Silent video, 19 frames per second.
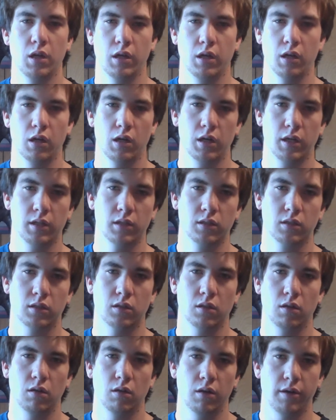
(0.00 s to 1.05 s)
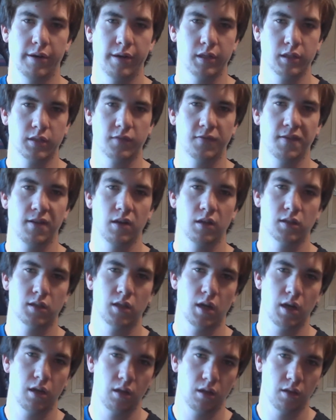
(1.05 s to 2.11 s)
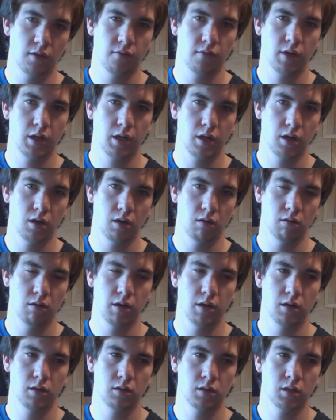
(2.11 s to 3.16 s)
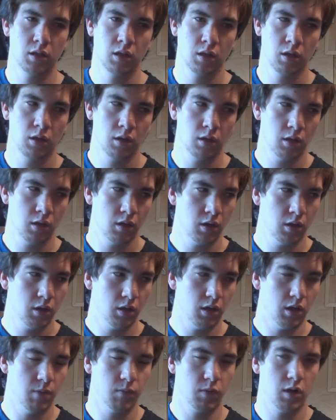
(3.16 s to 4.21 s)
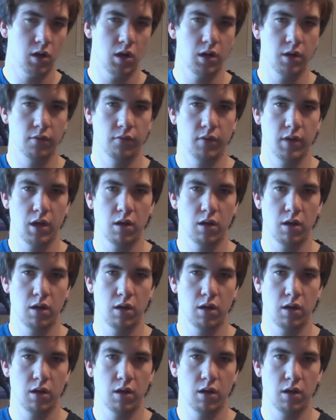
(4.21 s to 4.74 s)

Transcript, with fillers: Hey guys, so I just finished editing the video and I'm kind of